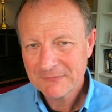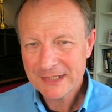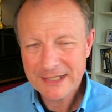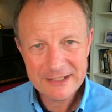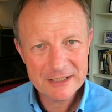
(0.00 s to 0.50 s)

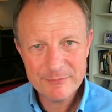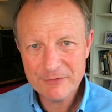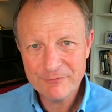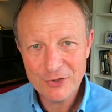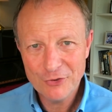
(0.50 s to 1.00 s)
Get them
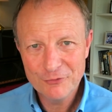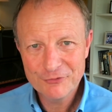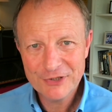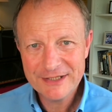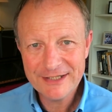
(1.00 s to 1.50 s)

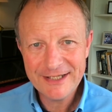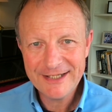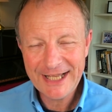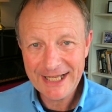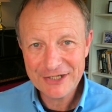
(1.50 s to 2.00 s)
involved. They
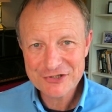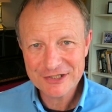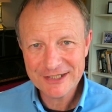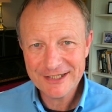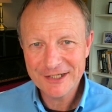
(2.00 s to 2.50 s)

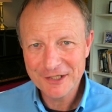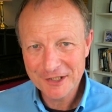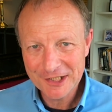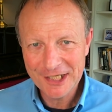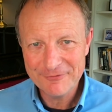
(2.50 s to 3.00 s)
actually
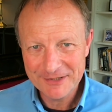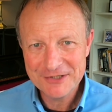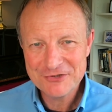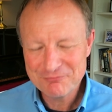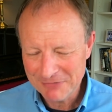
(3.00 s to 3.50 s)
love it,
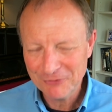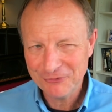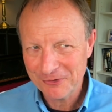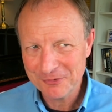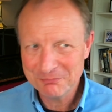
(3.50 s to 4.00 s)
most
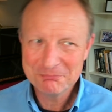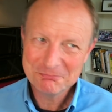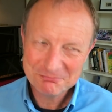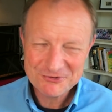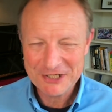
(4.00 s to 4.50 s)
of them,
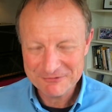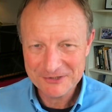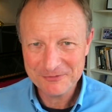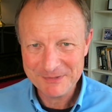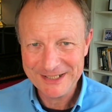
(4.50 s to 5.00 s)
generally
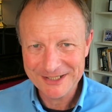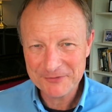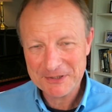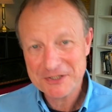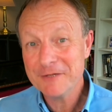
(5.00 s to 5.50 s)
speaking,
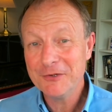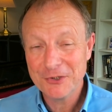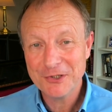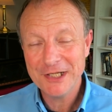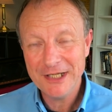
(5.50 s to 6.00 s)
especially if you do
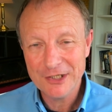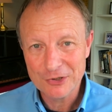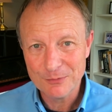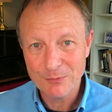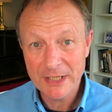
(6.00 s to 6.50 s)
it in a
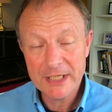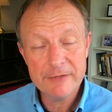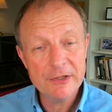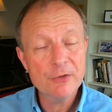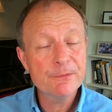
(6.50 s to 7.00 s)
good way. And if
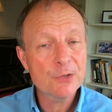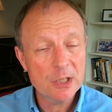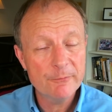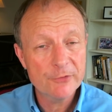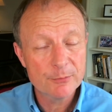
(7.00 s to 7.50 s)
you don't feel
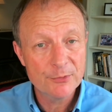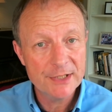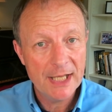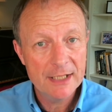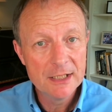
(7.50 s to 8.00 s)
comfortable with
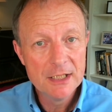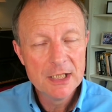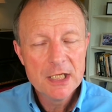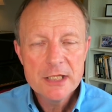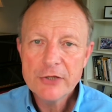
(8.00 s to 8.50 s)
that,
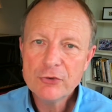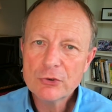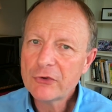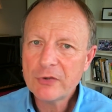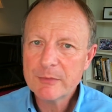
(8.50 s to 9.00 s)
then talk
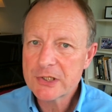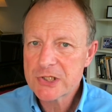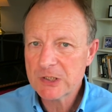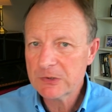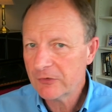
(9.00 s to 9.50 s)
to some of the
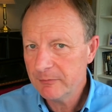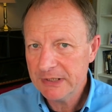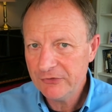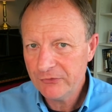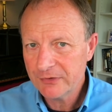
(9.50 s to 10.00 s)
children's
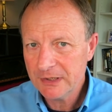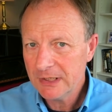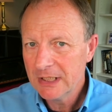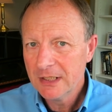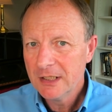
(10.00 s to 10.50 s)
ministry
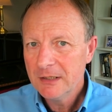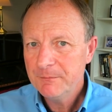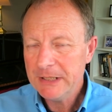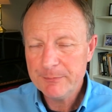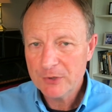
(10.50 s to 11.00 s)

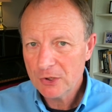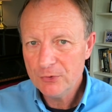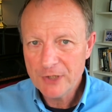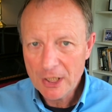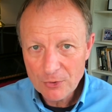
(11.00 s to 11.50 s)
people who
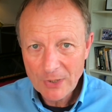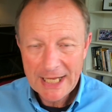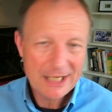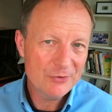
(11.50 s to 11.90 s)
know how